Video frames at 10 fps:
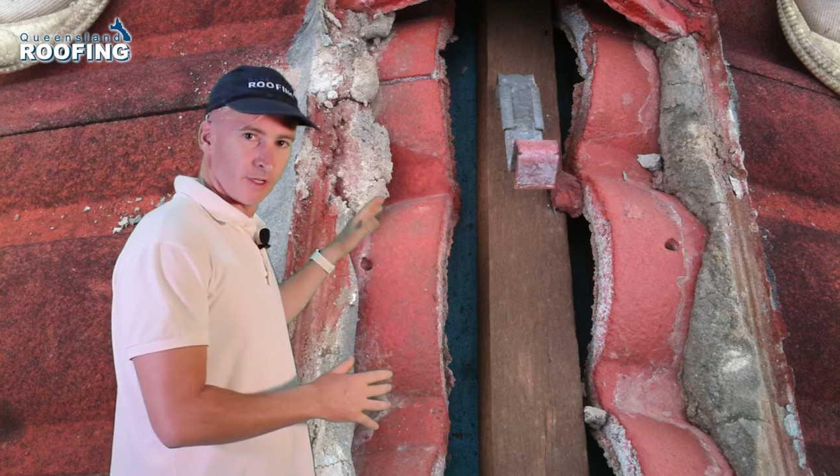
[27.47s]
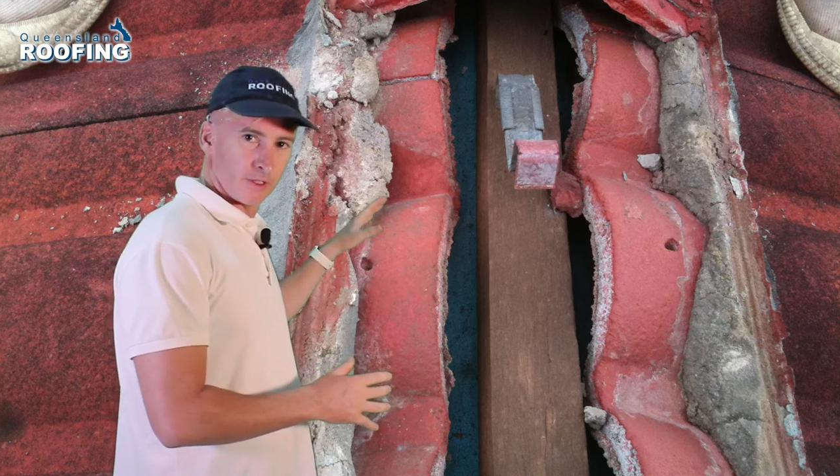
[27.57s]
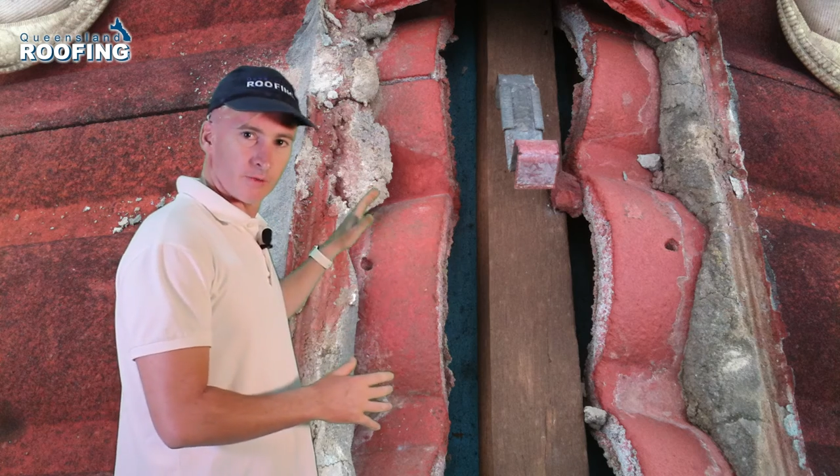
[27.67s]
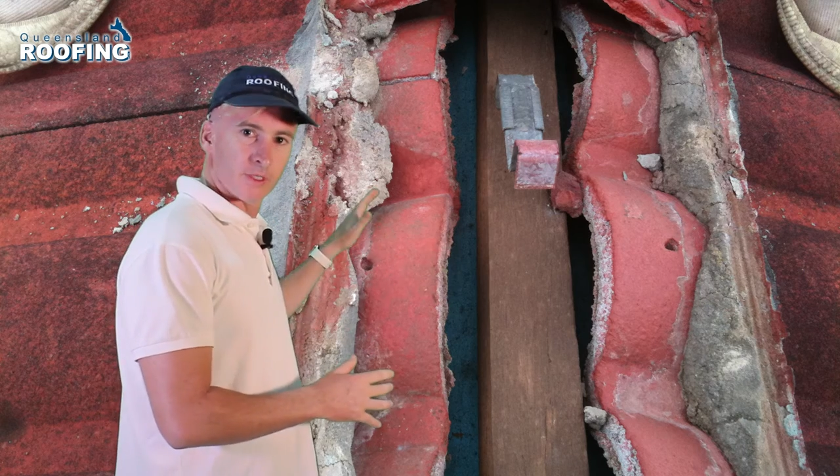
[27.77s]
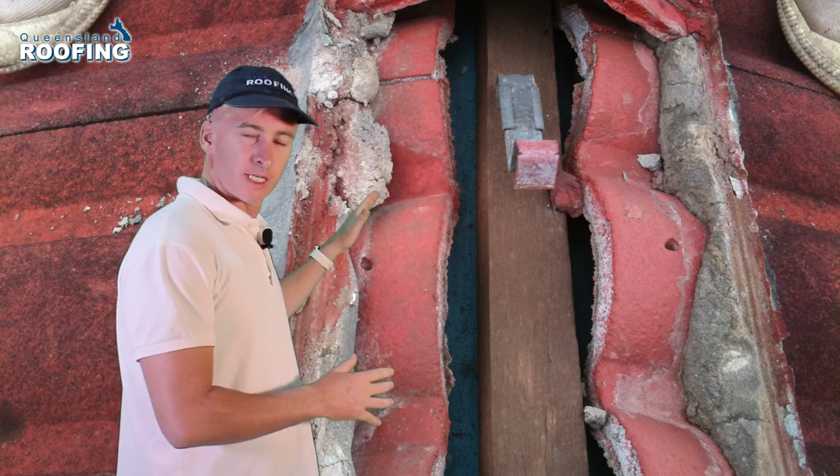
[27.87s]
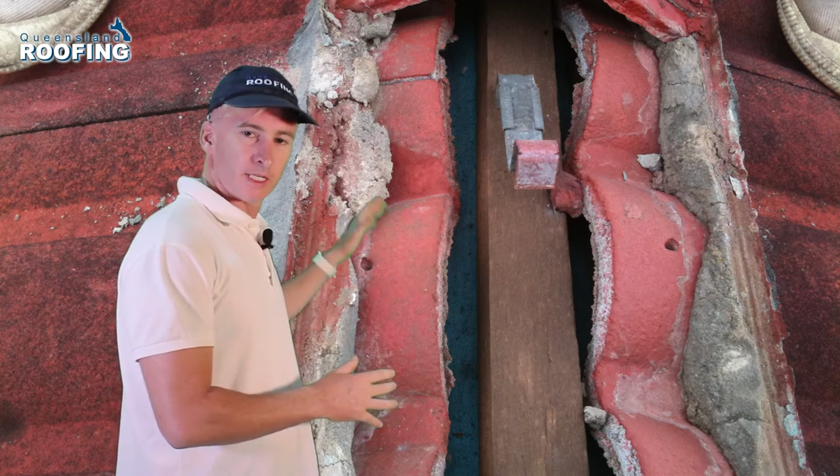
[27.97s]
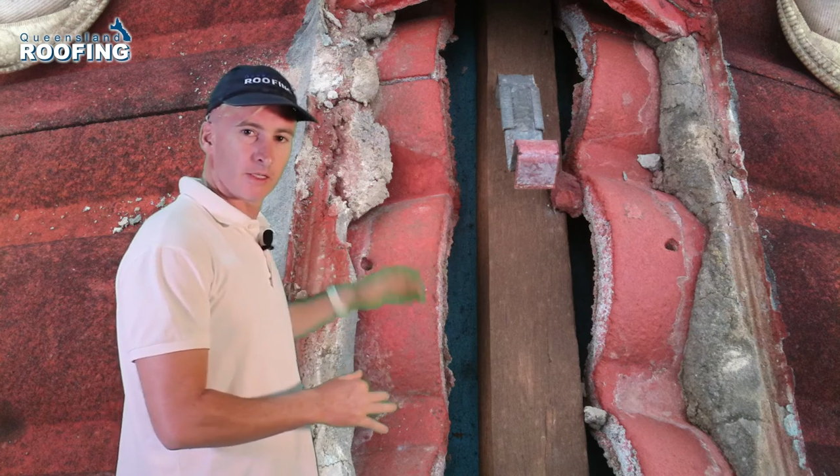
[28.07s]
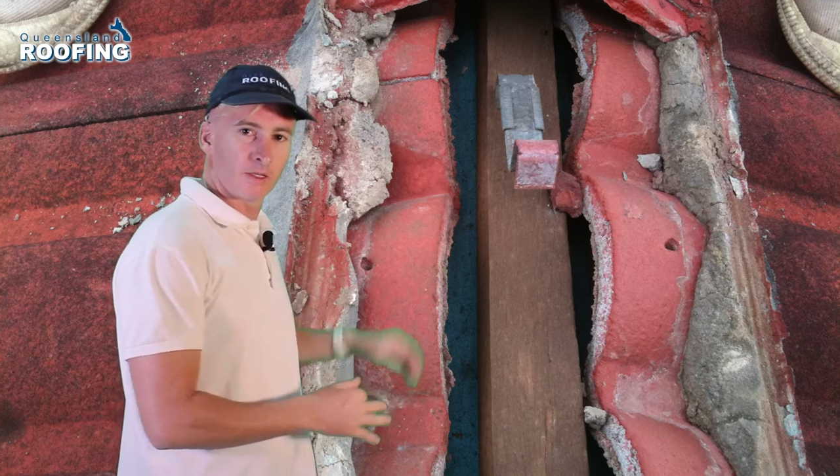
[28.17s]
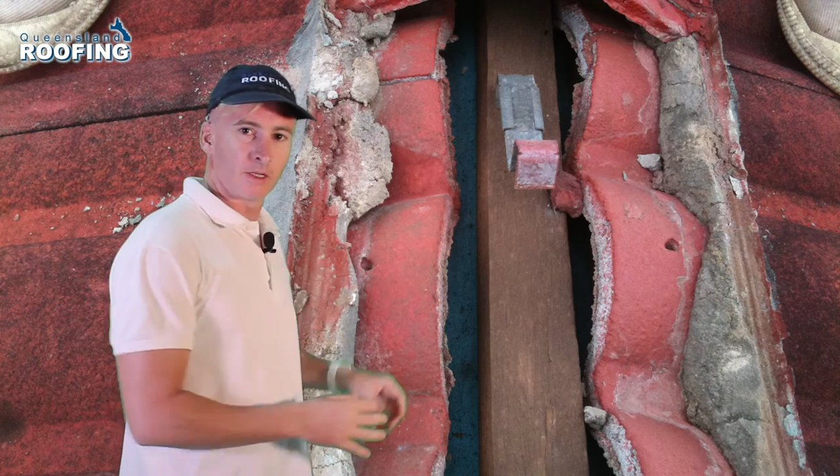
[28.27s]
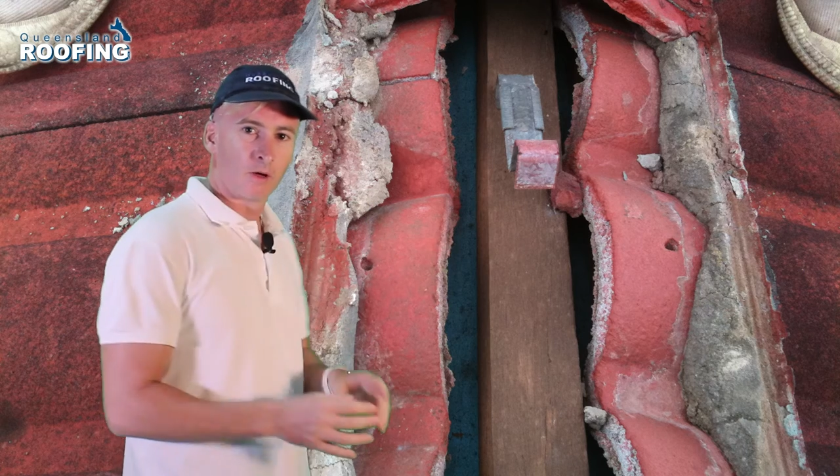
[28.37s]
you'll see
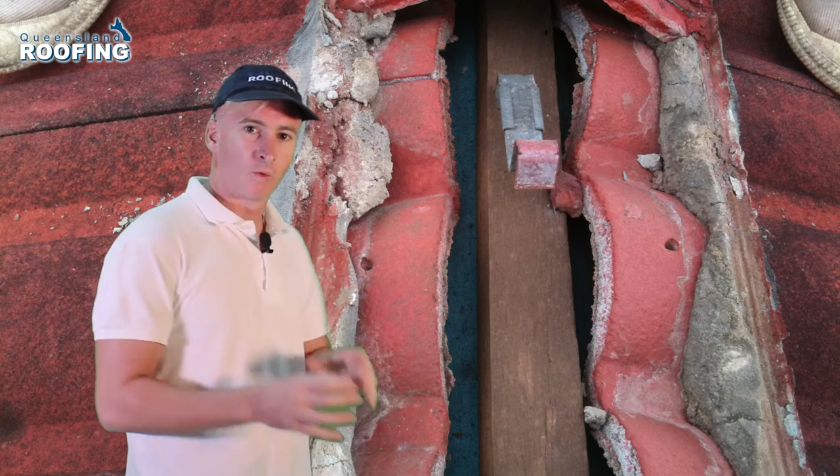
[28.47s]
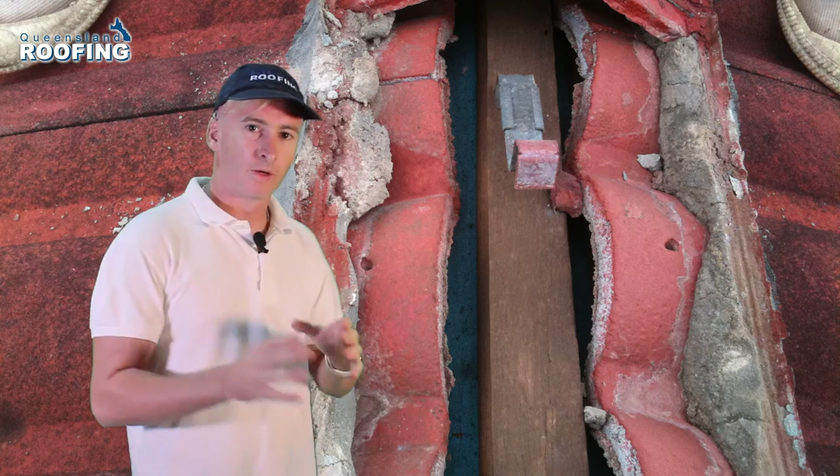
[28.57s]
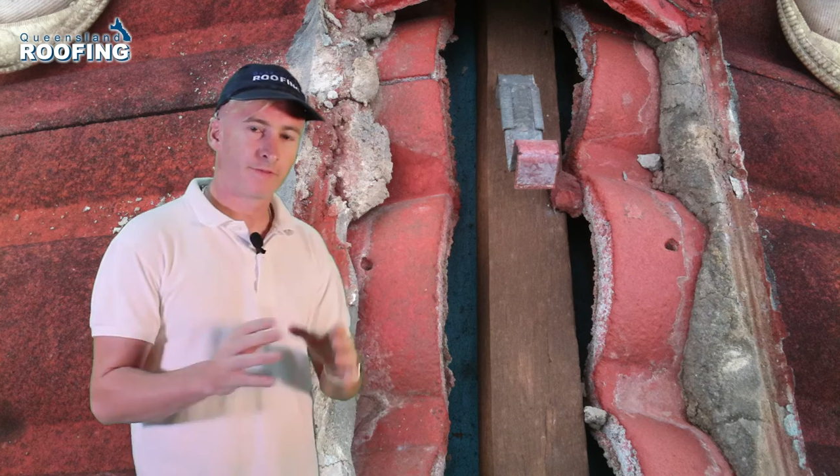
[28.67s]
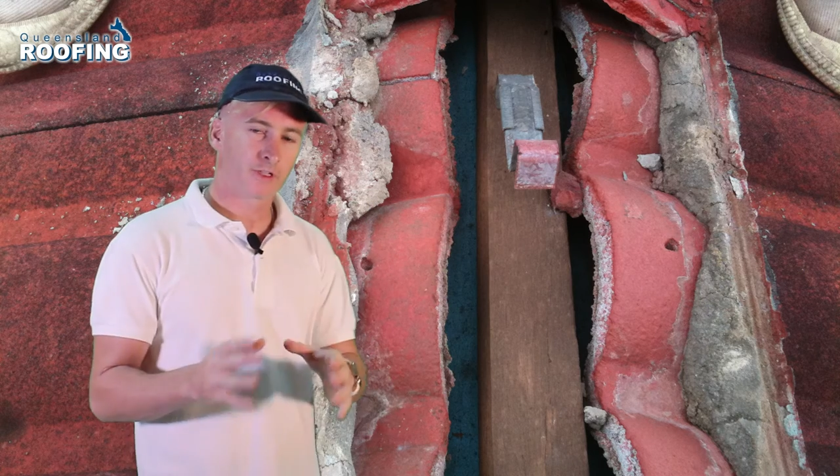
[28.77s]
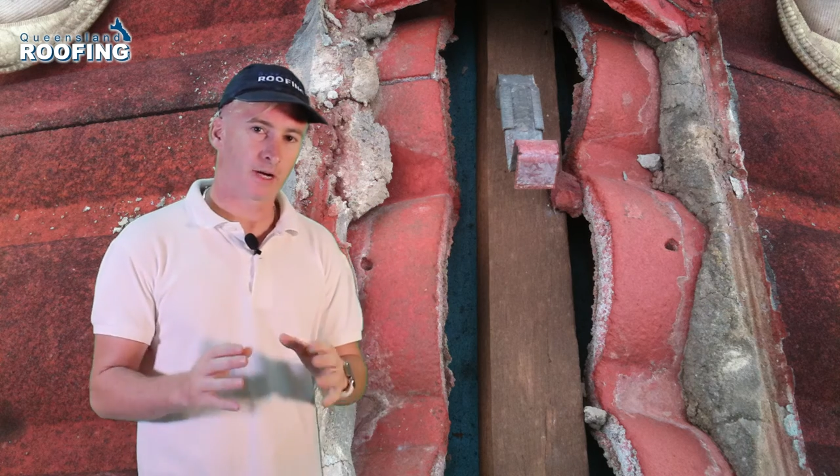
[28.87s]
that we've